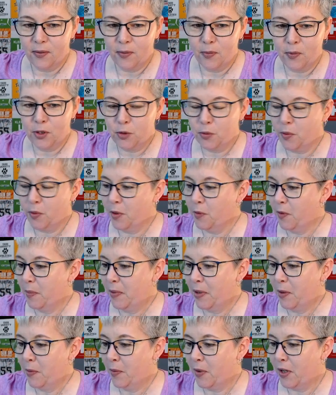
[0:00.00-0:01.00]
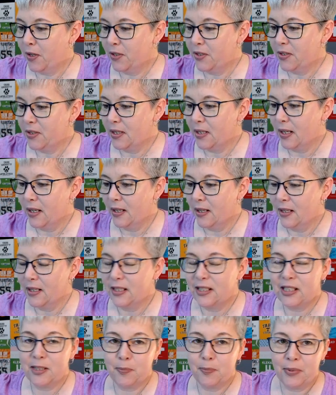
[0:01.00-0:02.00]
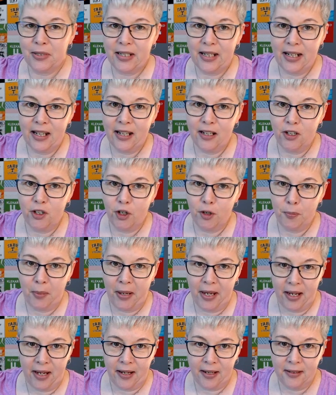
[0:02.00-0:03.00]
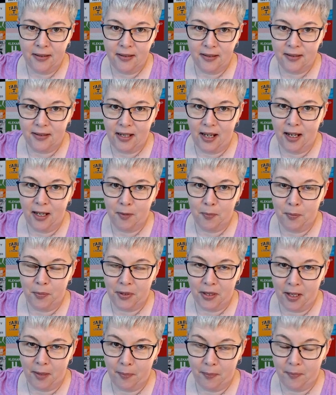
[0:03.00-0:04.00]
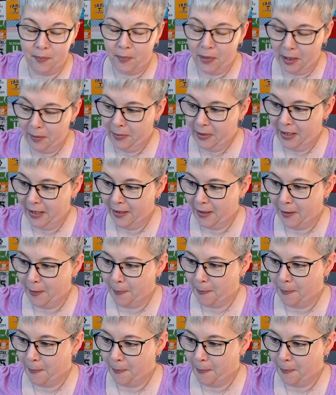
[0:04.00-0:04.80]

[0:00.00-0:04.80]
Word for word: Which one would be worse? Splitting your pants in public